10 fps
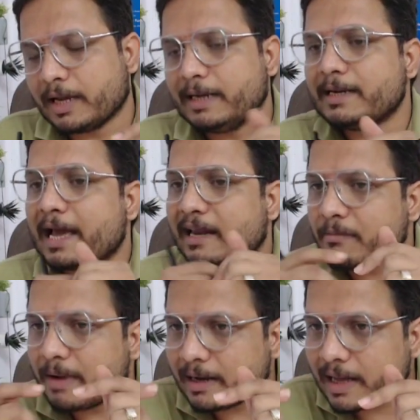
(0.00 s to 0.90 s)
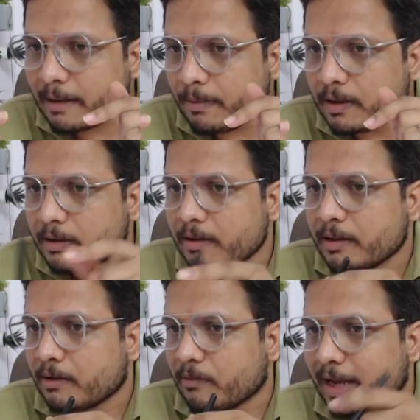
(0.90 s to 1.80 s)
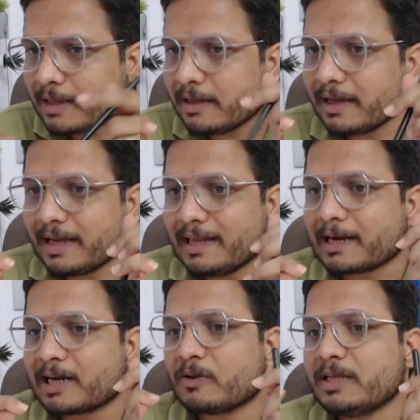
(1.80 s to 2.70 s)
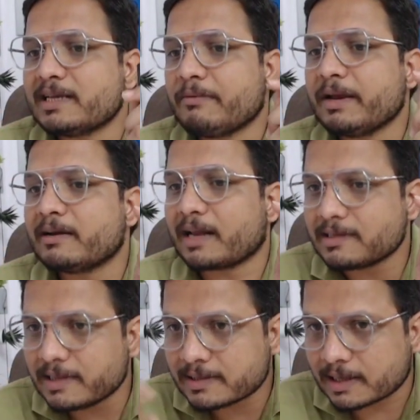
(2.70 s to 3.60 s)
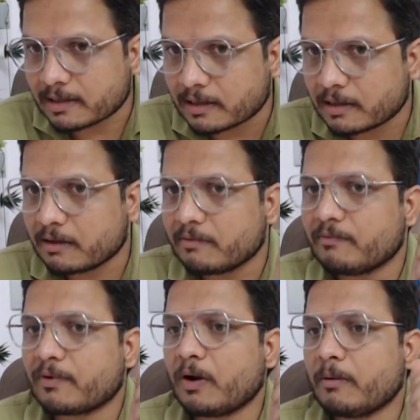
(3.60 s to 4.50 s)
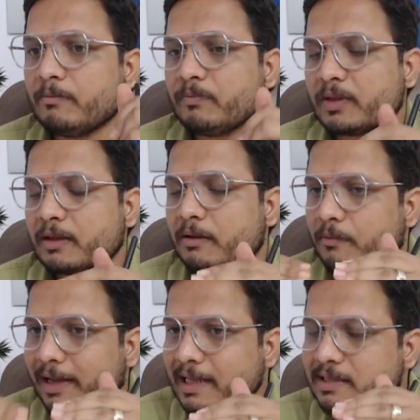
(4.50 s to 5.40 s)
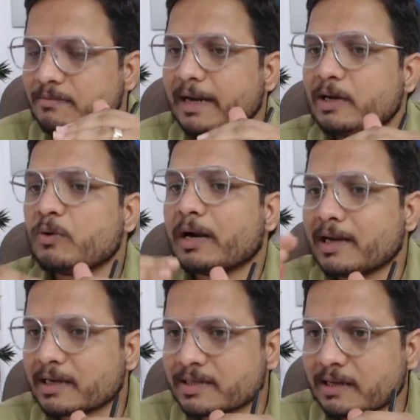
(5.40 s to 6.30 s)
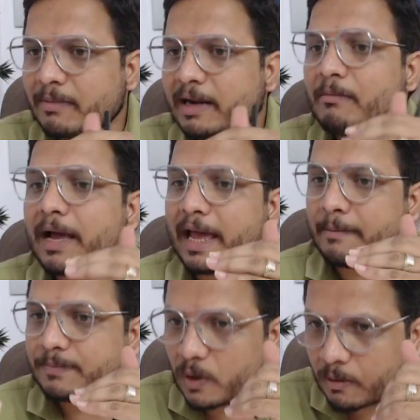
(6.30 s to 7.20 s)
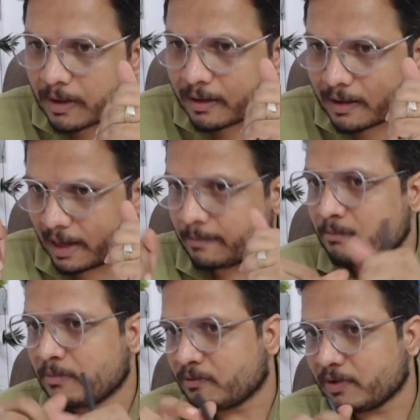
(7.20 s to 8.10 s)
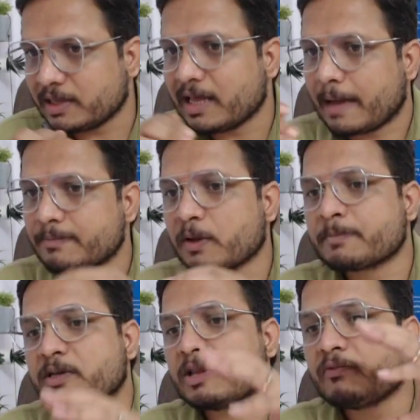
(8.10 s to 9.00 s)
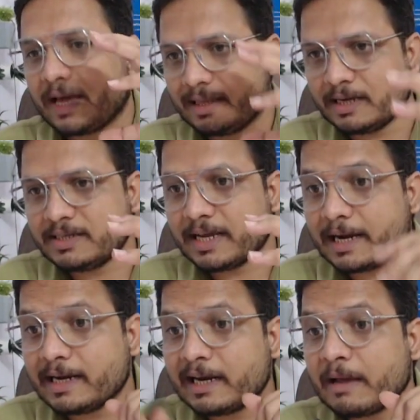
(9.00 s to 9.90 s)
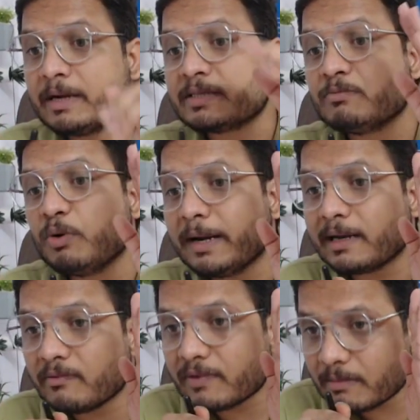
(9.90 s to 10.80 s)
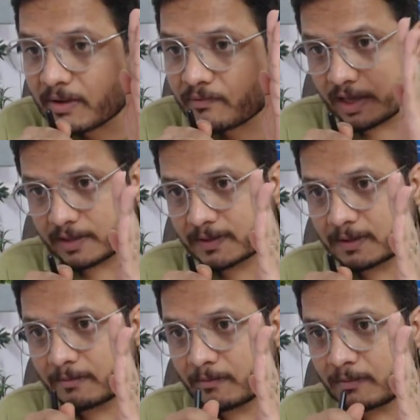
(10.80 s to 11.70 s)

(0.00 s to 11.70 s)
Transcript: In direct band gap, when electron is having transition from valence band to conduction band by with the absorption of energy, at that time its momentum will be fixed,